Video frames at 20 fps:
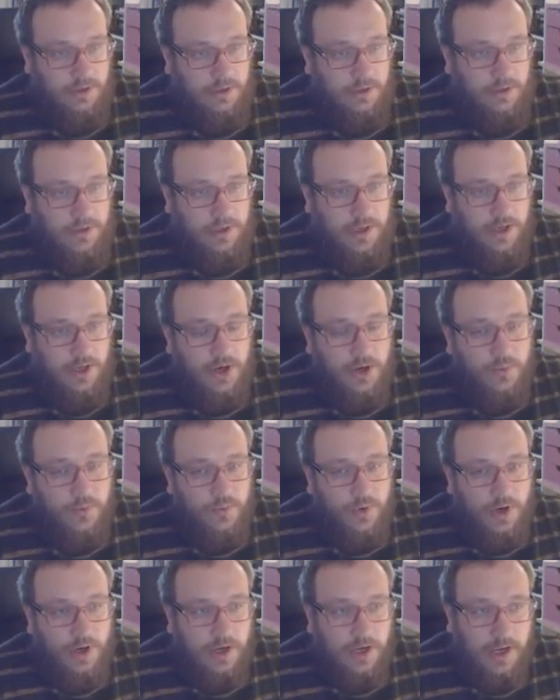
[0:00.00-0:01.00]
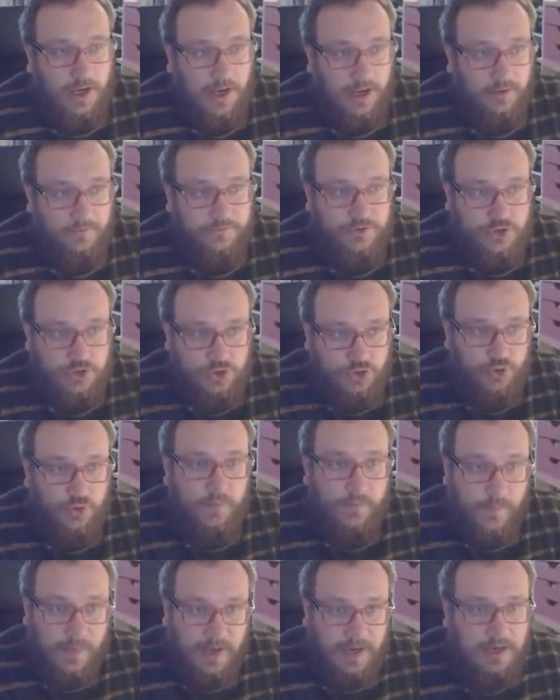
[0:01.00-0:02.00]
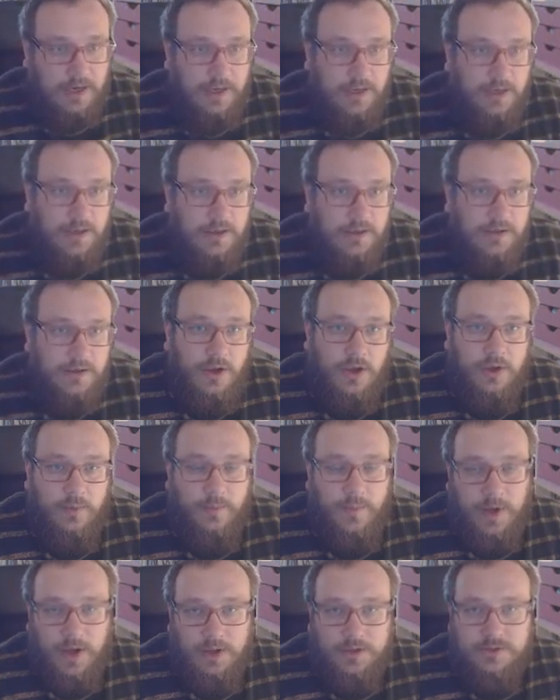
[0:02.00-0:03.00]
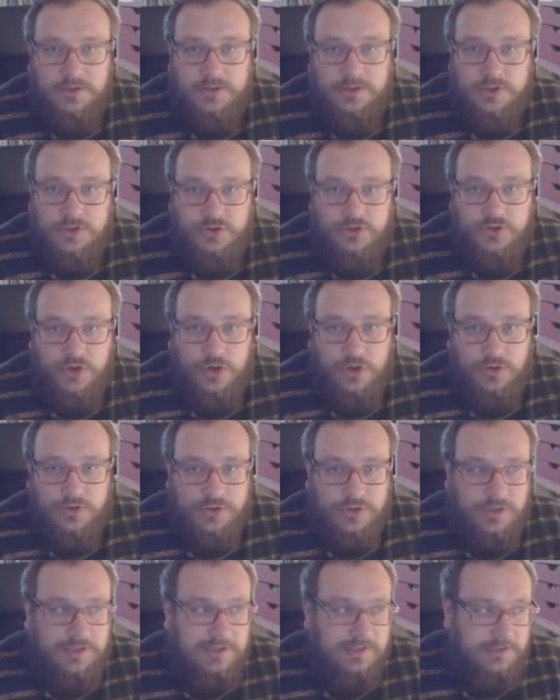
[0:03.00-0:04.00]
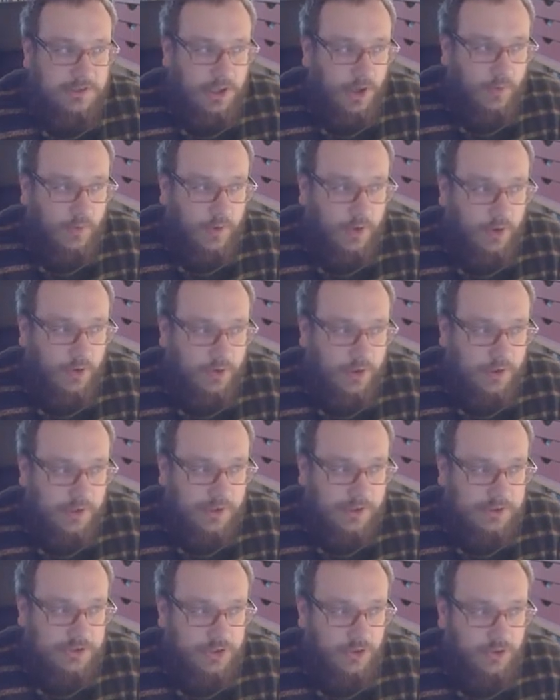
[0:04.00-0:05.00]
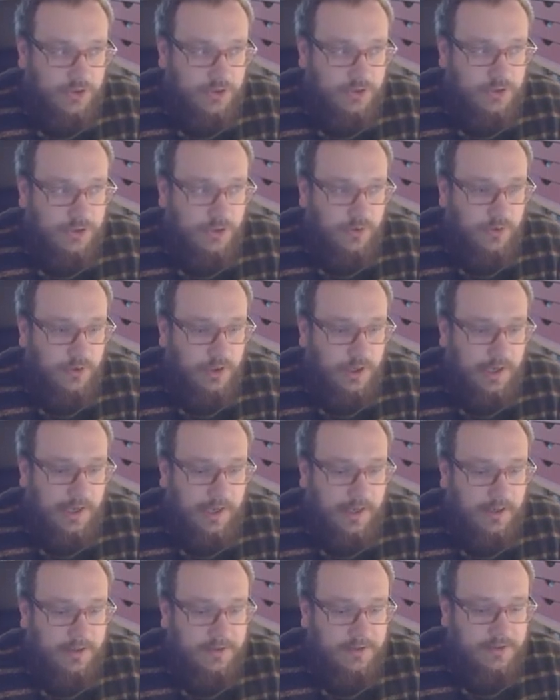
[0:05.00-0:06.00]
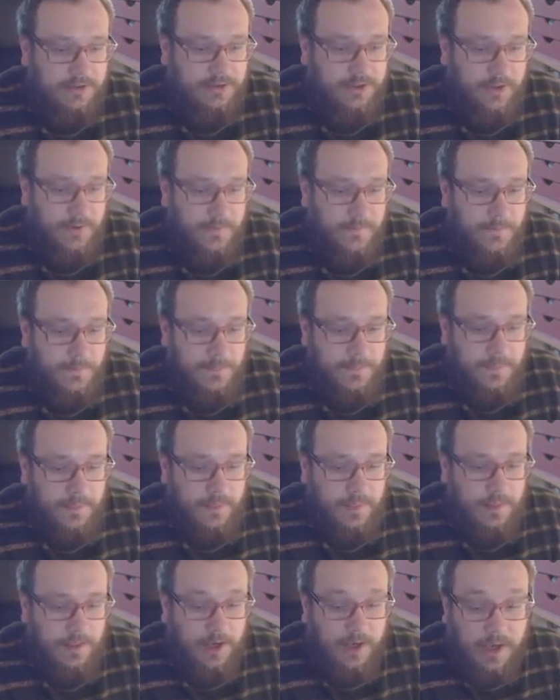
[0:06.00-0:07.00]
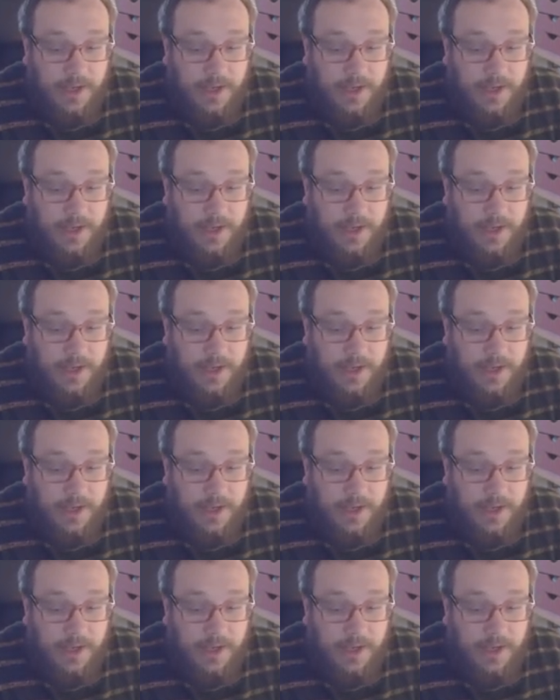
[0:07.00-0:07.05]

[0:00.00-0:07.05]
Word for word: like I don't want to have too many commands and controls and things going on in this console. And I